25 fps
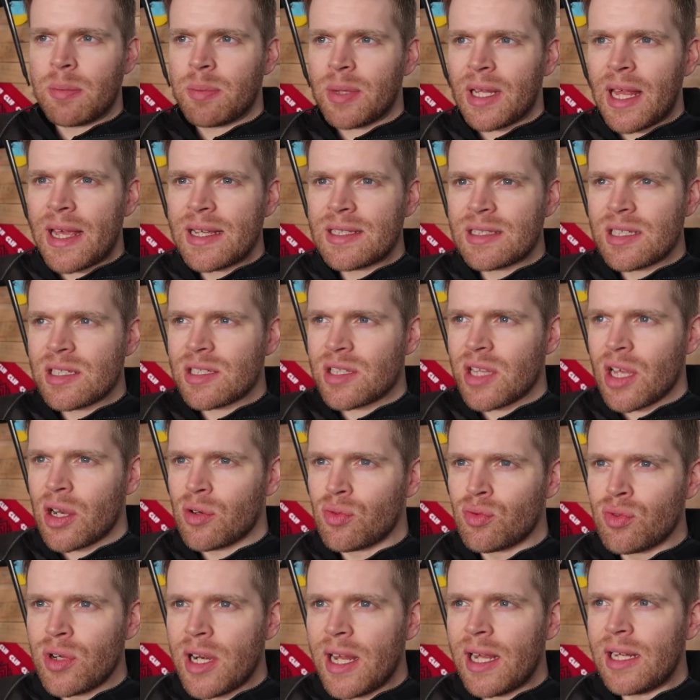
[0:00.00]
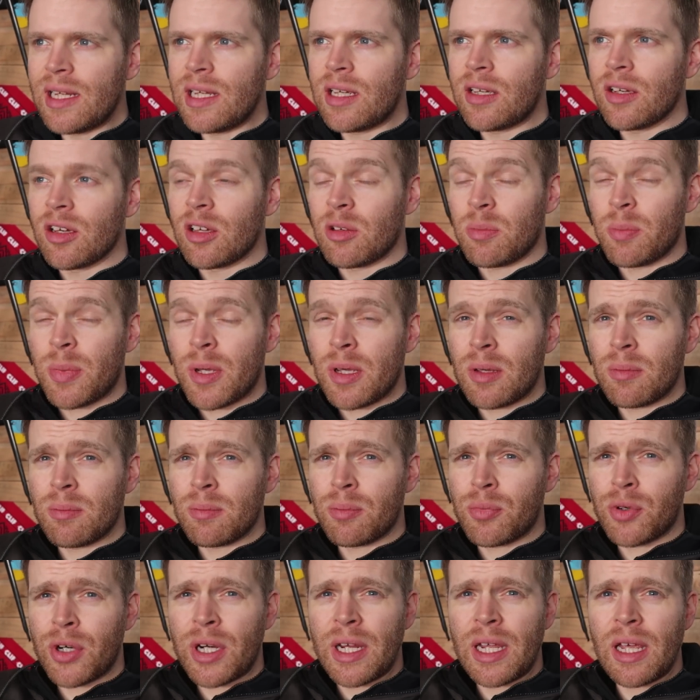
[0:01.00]
Places that are really good
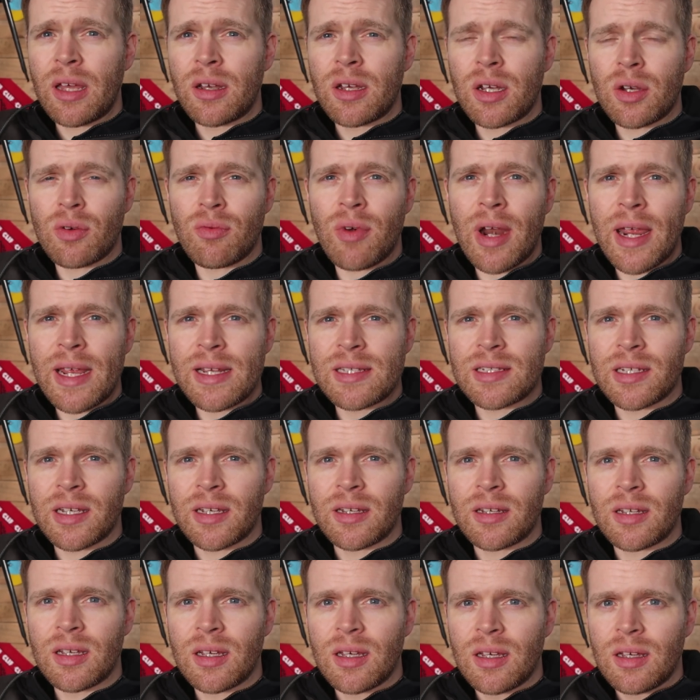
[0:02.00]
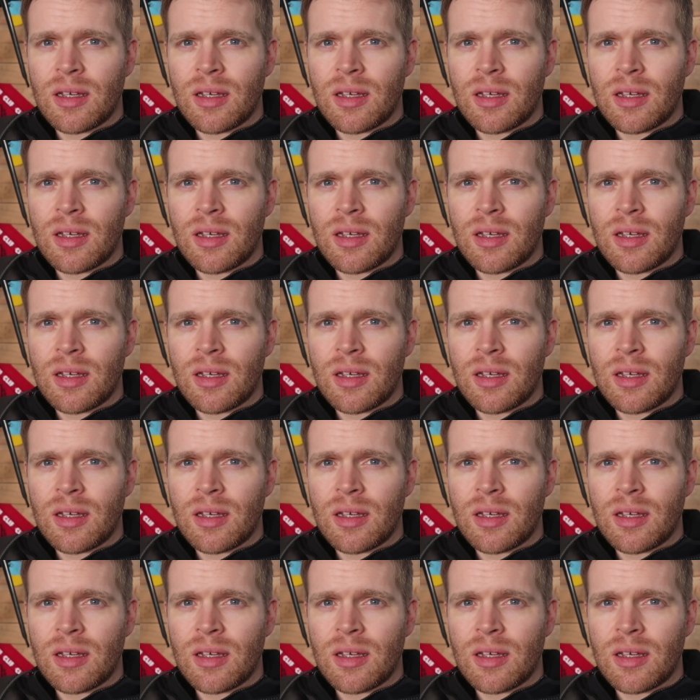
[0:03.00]
but pretty underrated,